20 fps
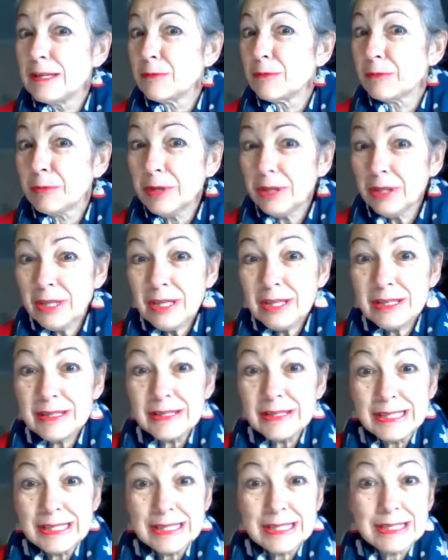really
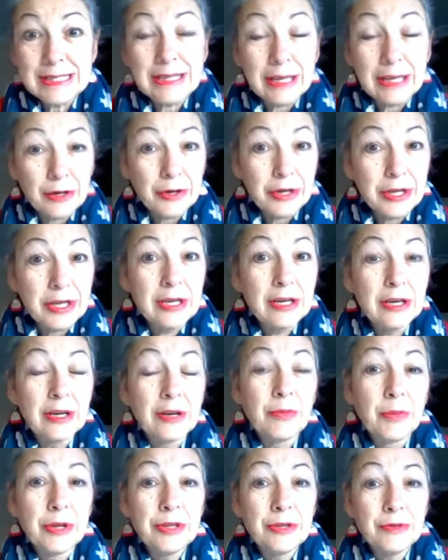scary
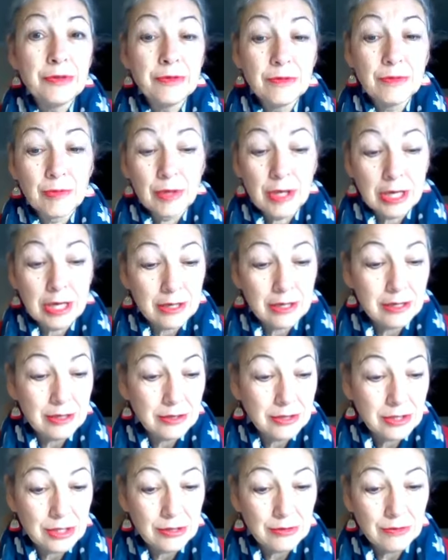when you get
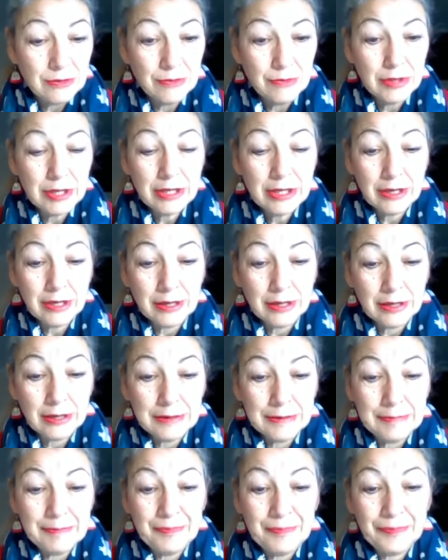into,
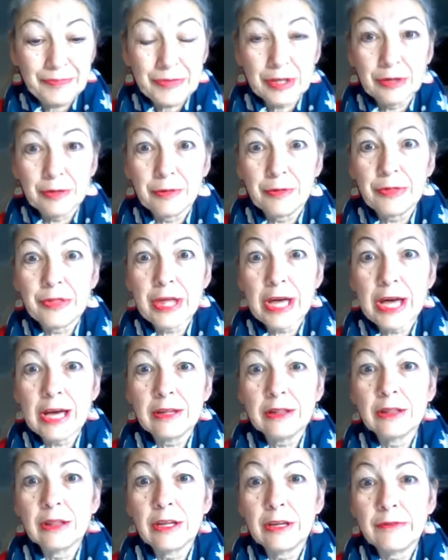
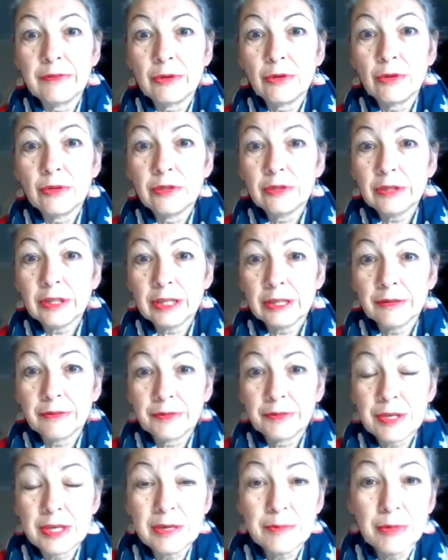that level
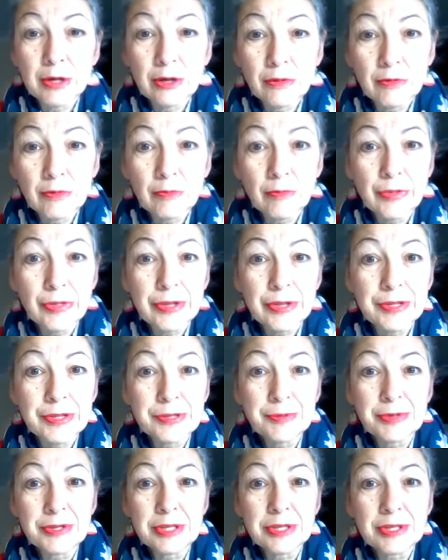of chemo with
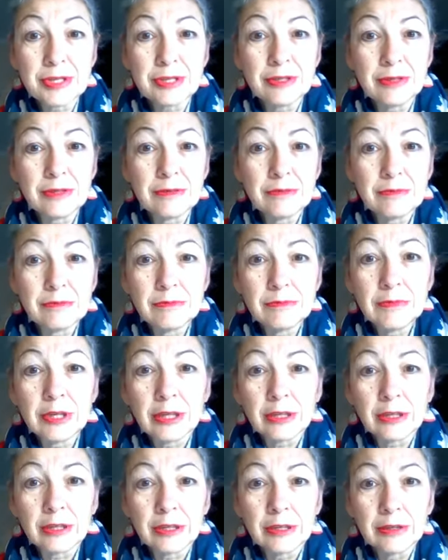these resistant
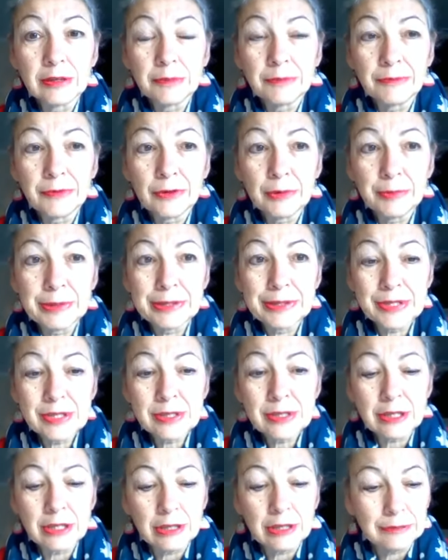
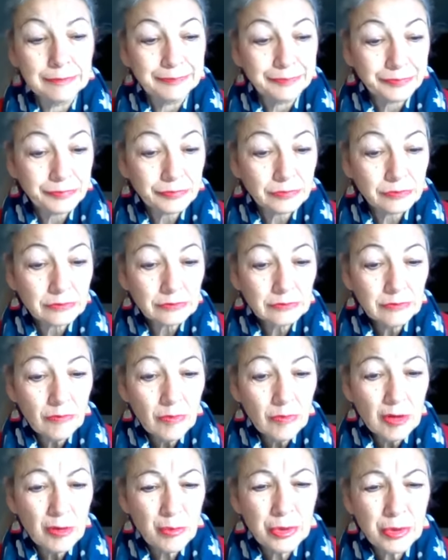lymphomas. And
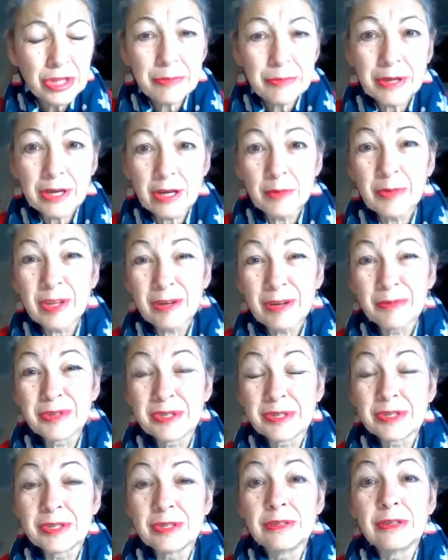when they become that
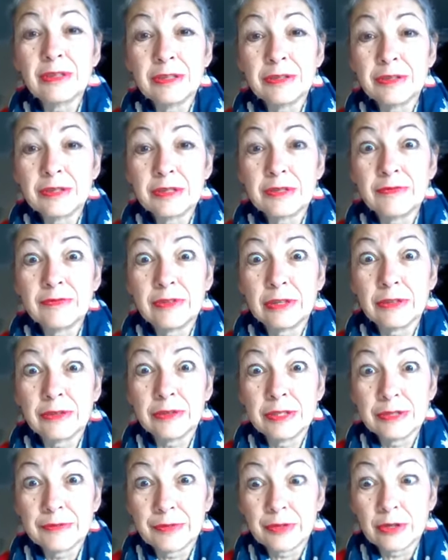resistant, it's very
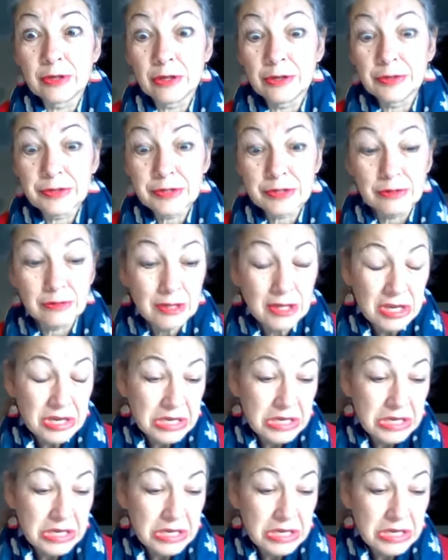difficult. So